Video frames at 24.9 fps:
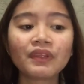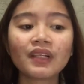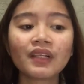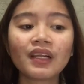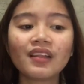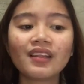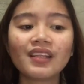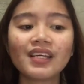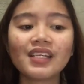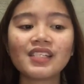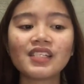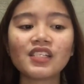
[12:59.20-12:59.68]

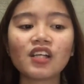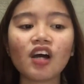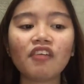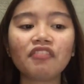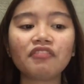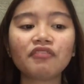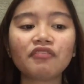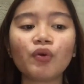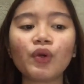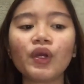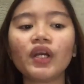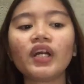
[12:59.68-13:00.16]
This
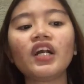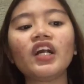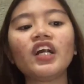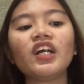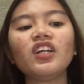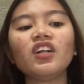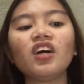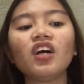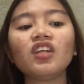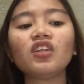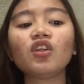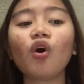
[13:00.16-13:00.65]
software
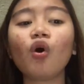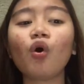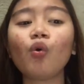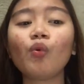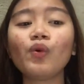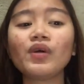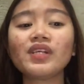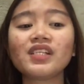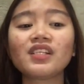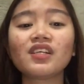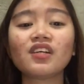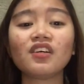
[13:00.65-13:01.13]
are not
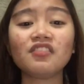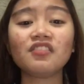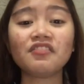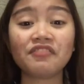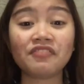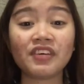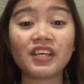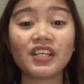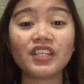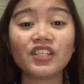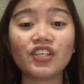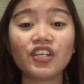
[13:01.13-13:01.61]
always
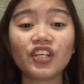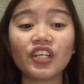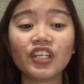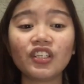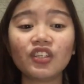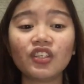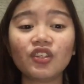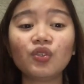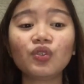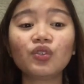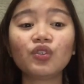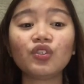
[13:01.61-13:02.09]

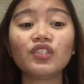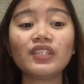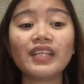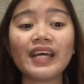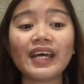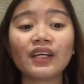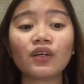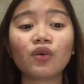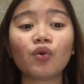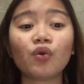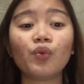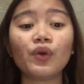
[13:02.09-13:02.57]
configured to
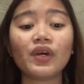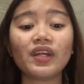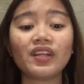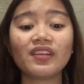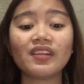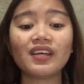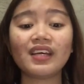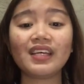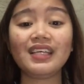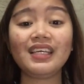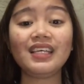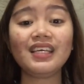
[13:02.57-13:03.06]
connect with
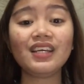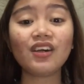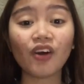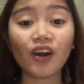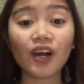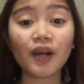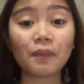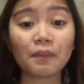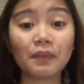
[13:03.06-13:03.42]
the ERP